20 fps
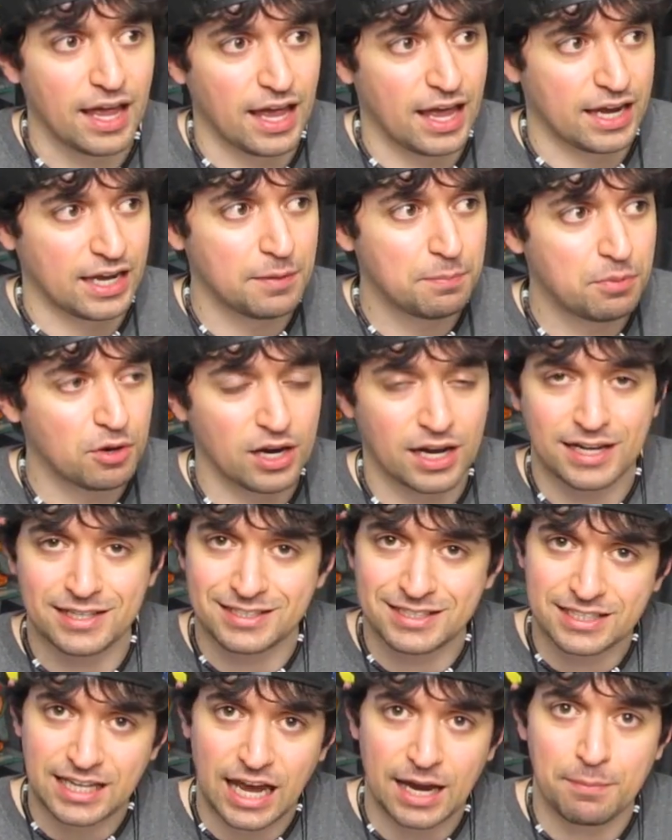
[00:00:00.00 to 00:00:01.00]
and he put like a
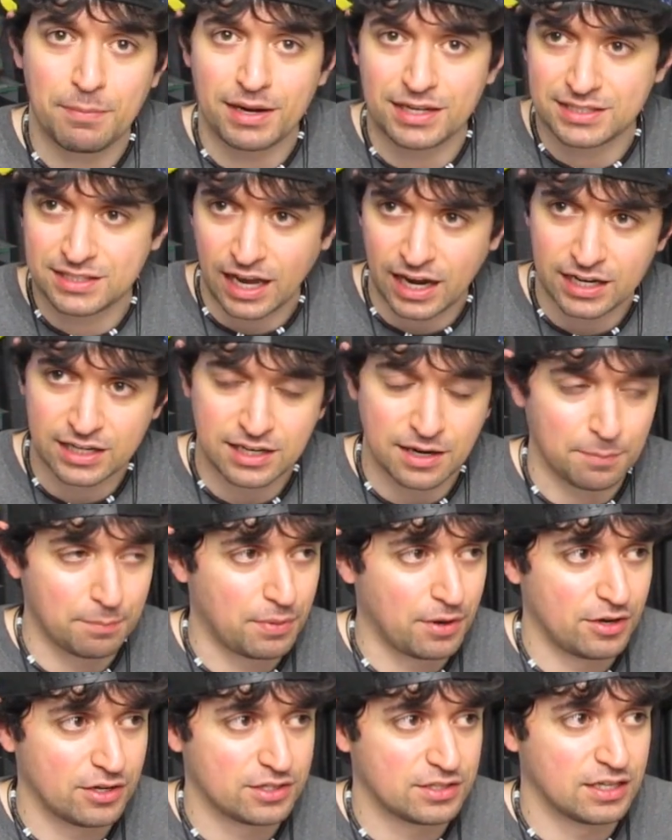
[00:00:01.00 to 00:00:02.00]
side-by-side
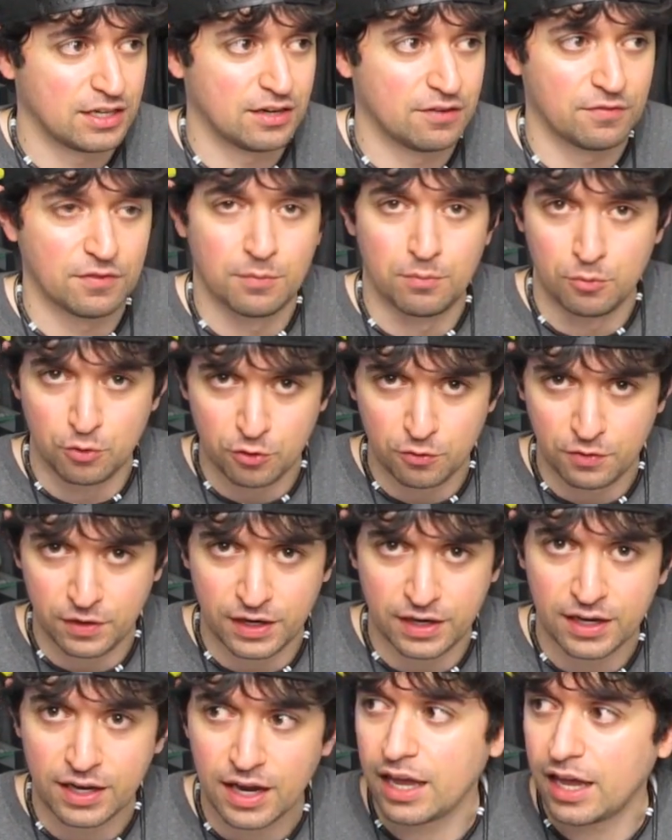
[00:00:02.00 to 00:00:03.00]
comparison of the
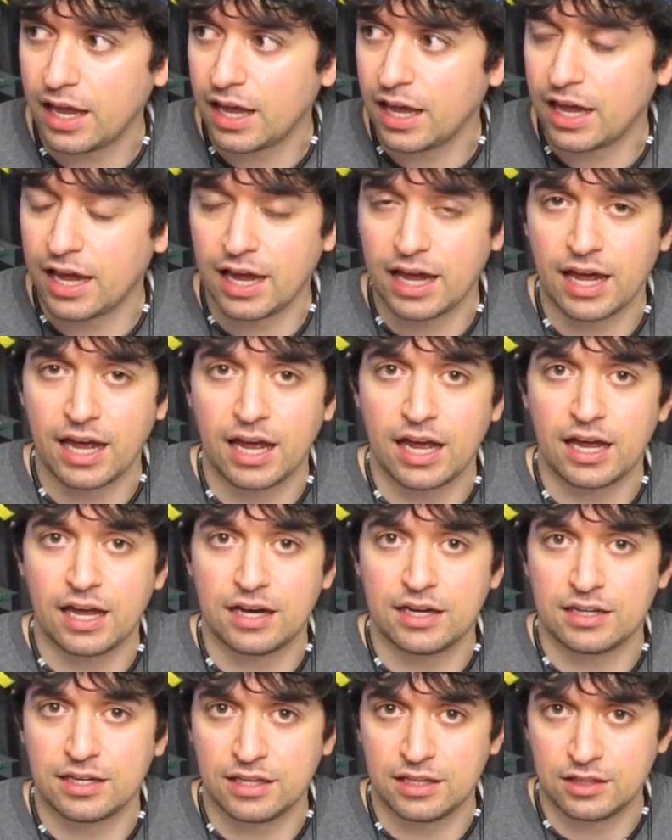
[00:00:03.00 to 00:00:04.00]
movie
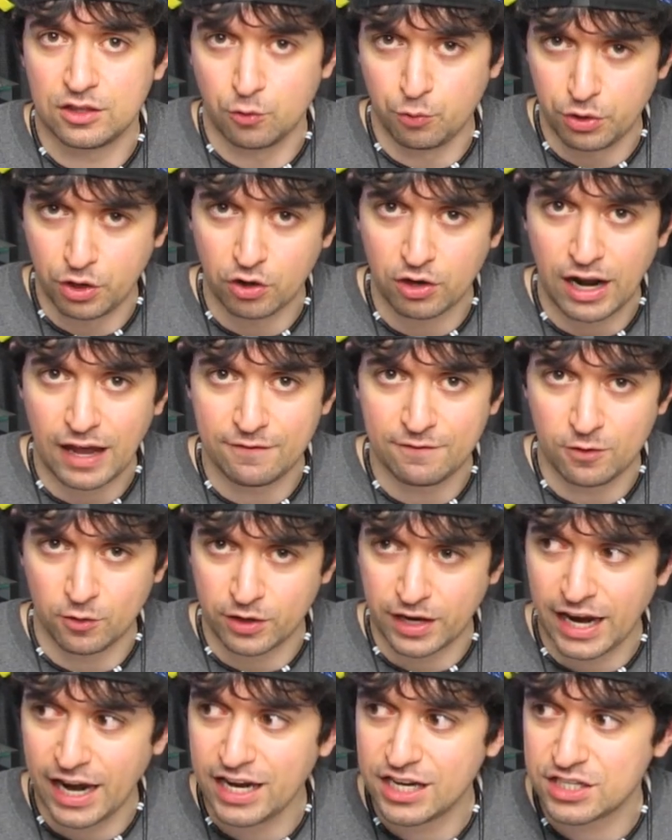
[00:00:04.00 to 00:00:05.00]
and the real life
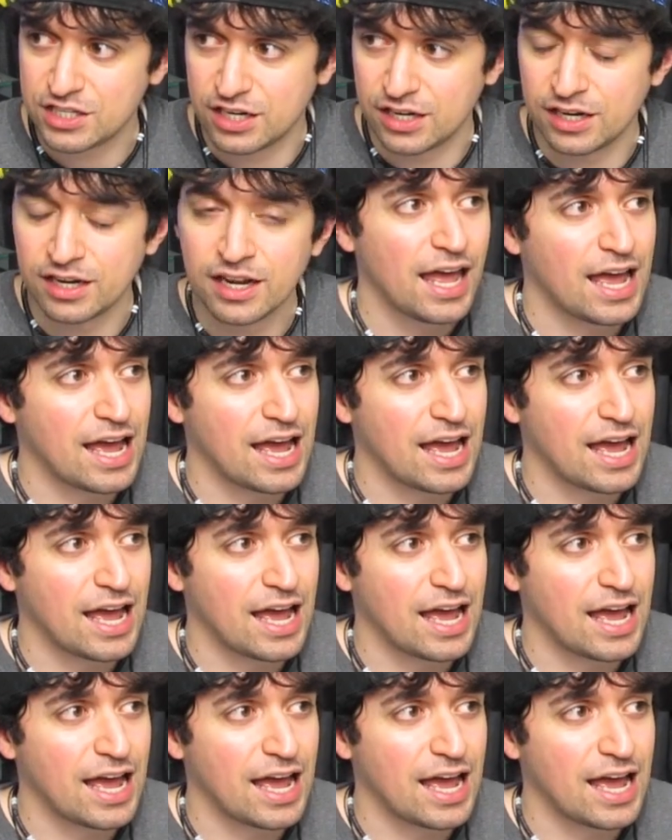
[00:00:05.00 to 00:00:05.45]
location.